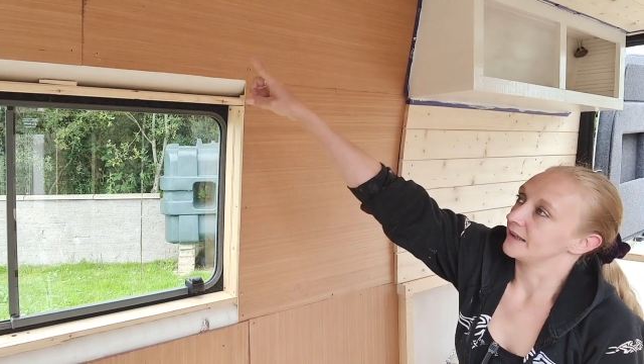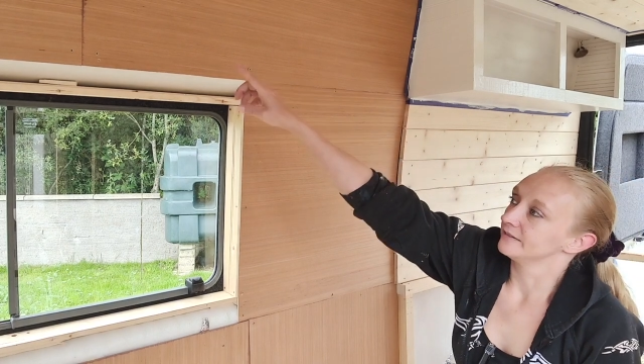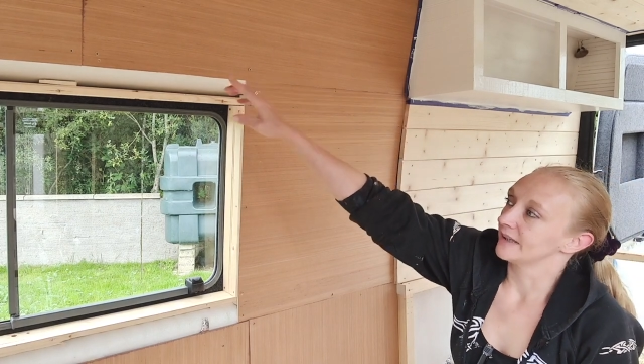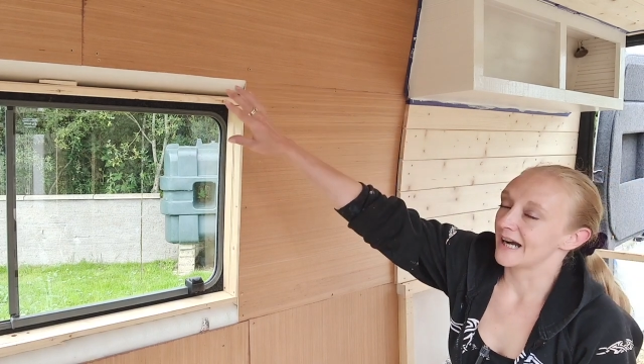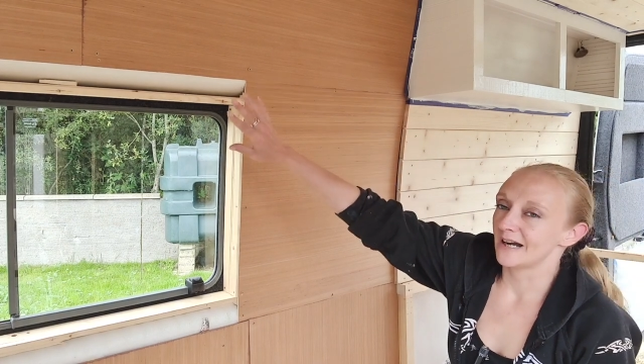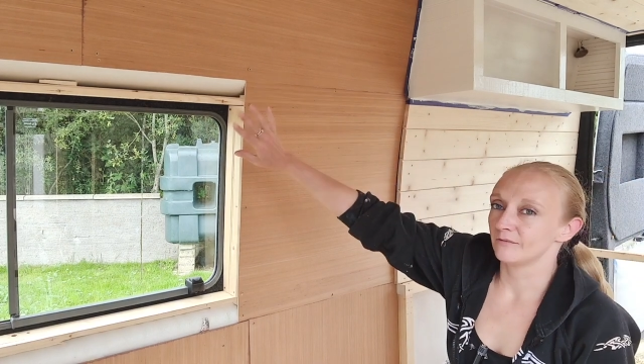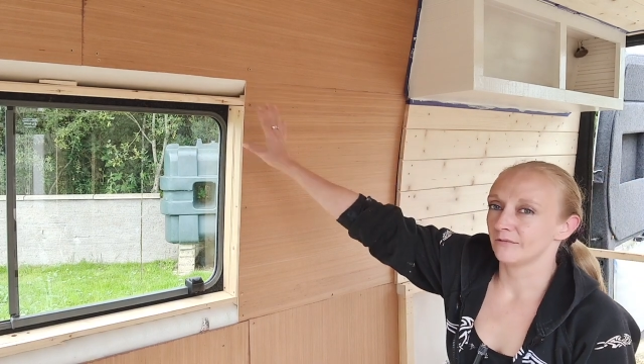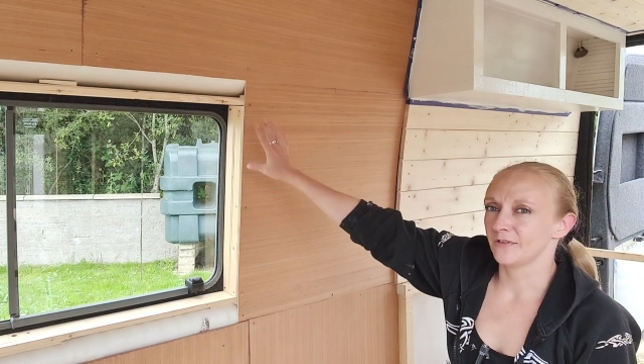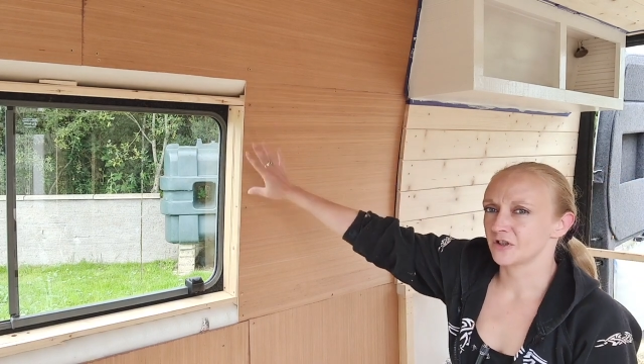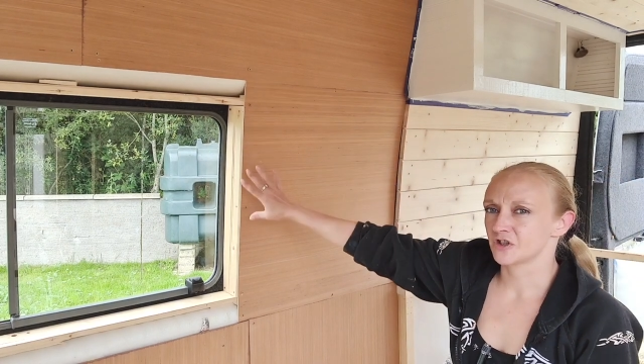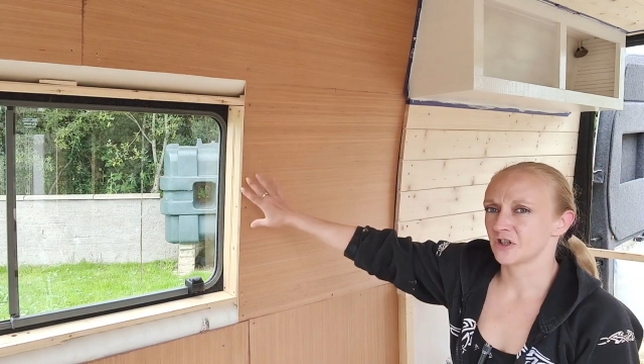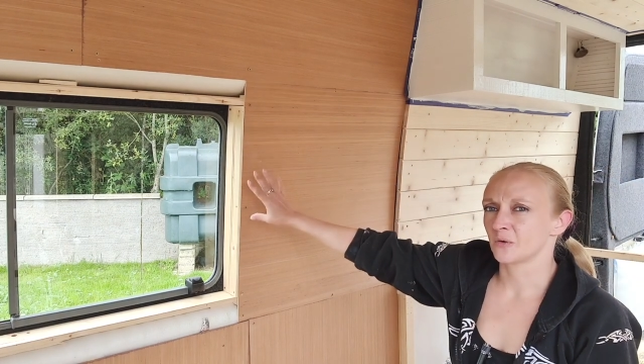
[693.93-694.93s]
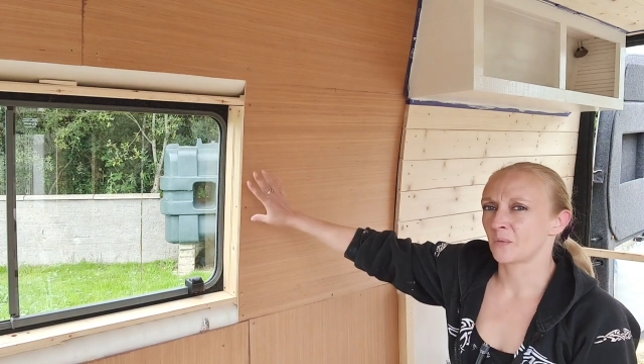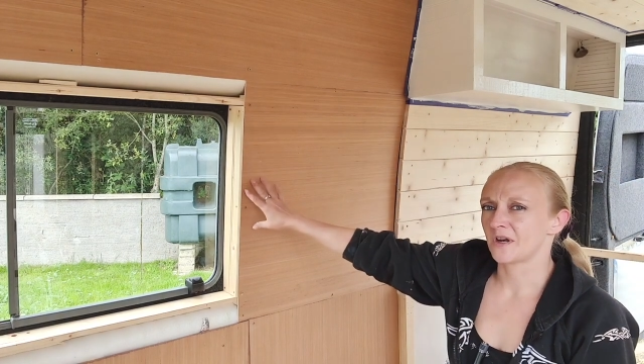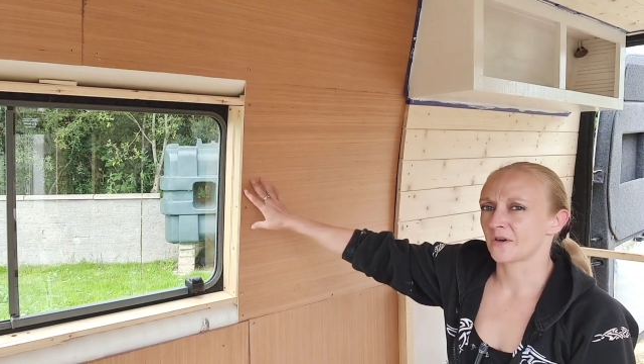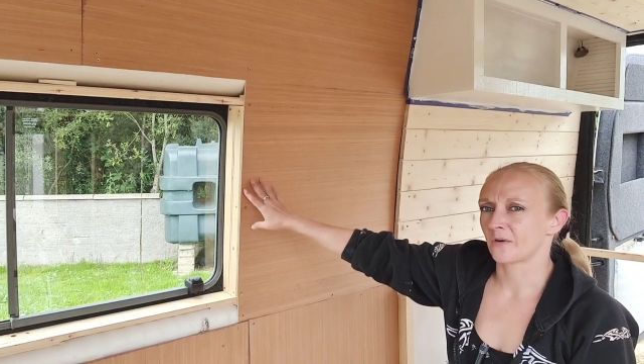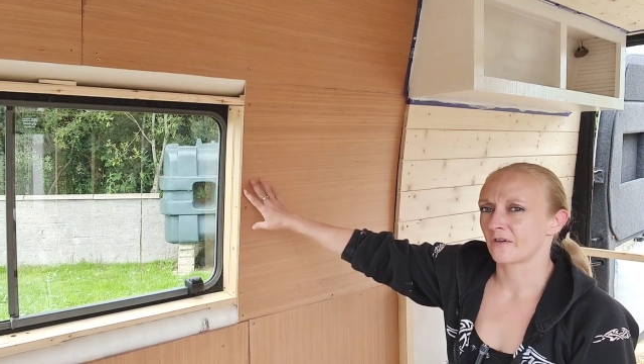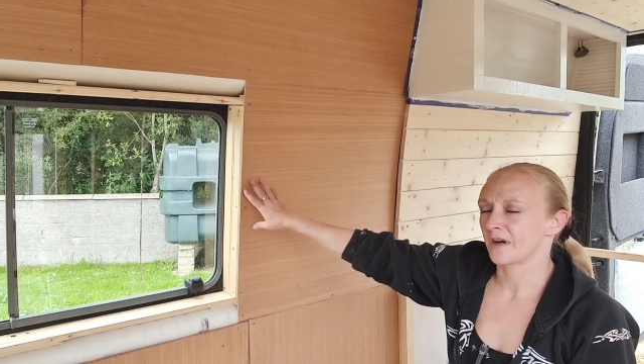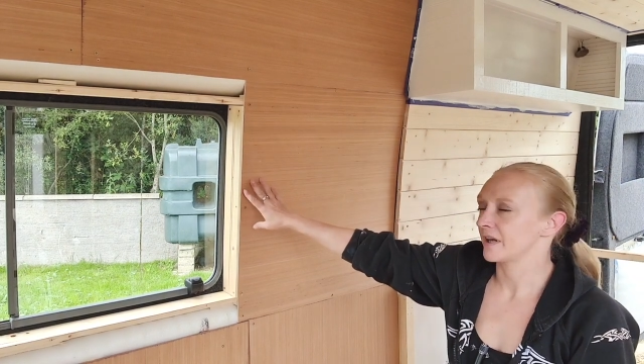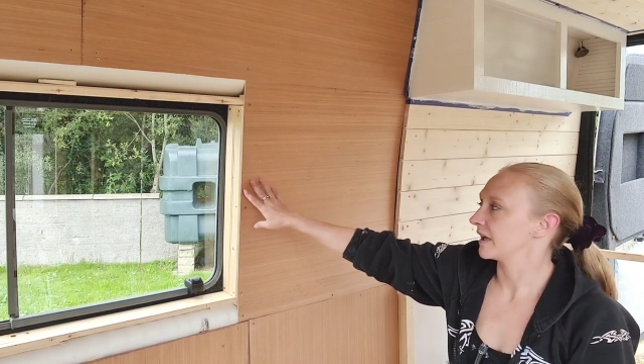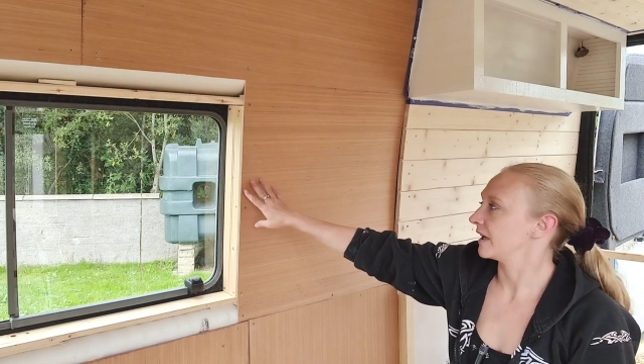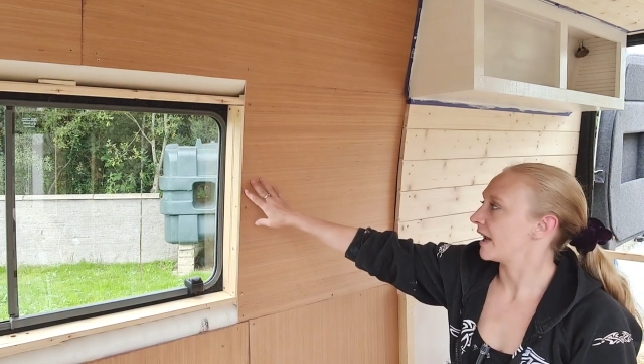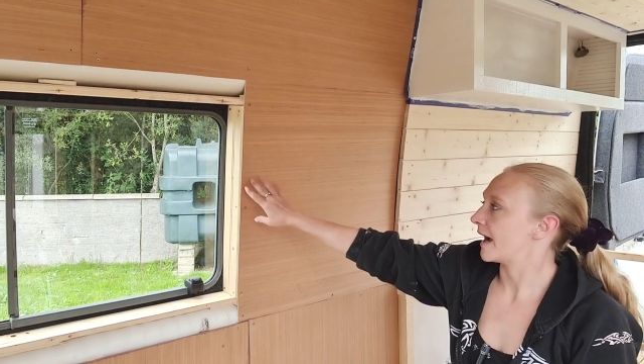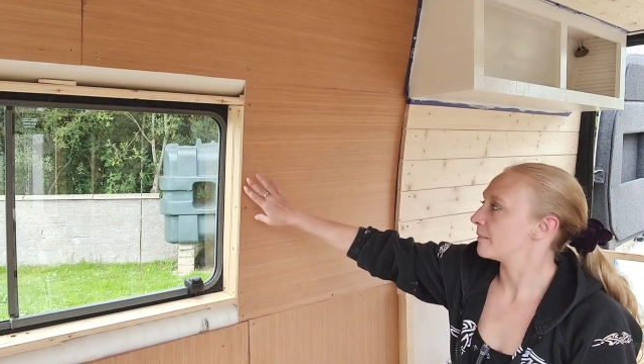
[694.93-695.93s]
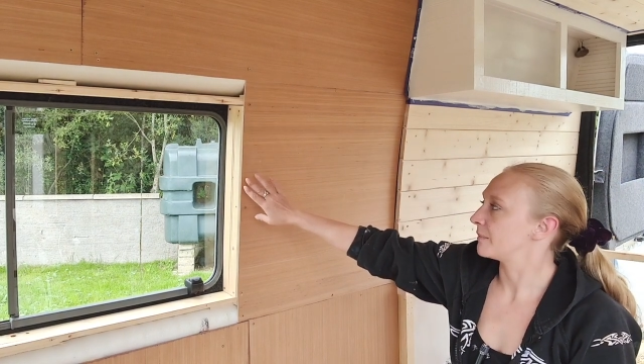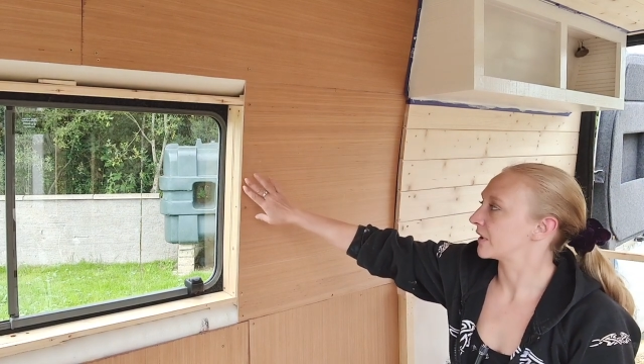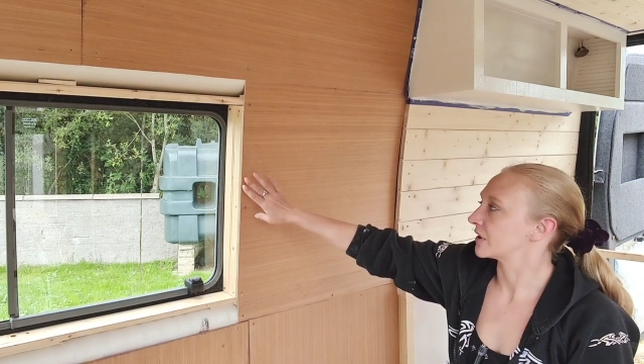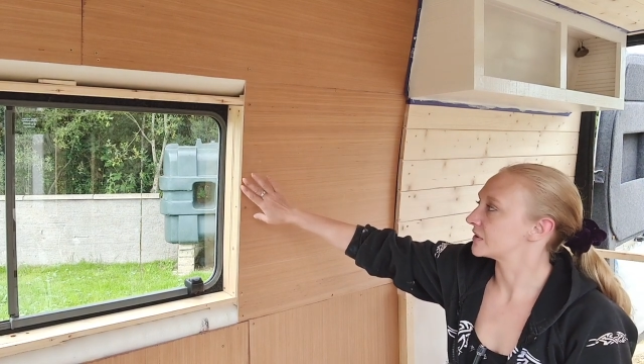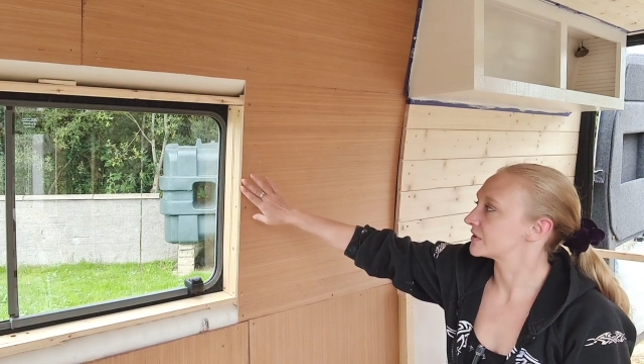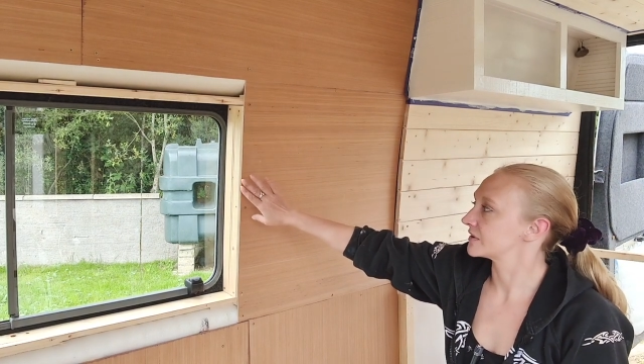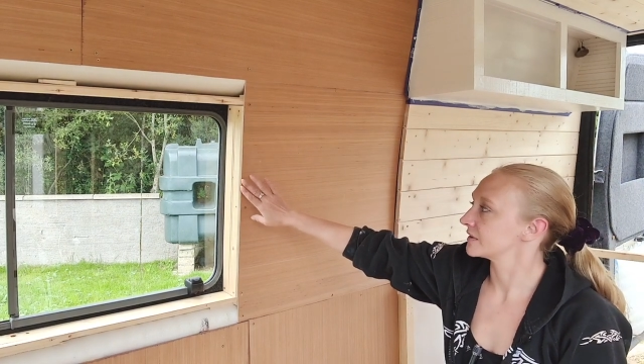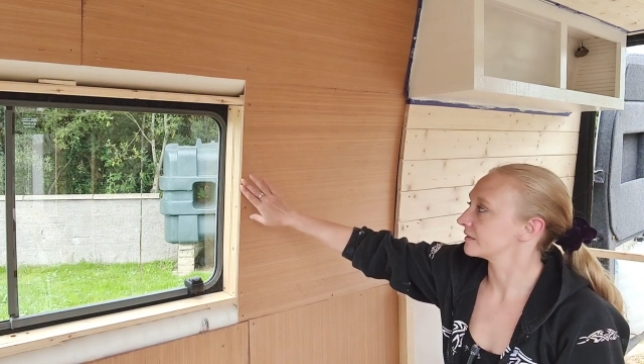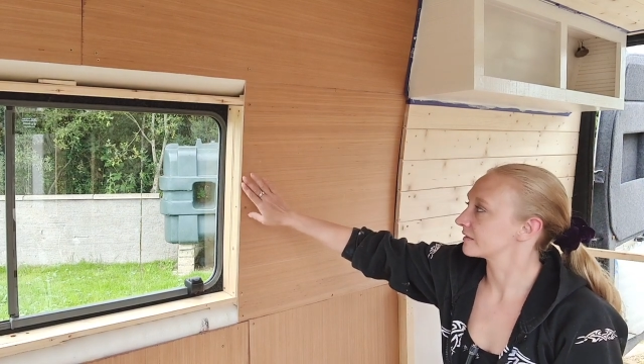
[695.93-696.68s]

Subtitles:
I haven't finished in the window or anything yet because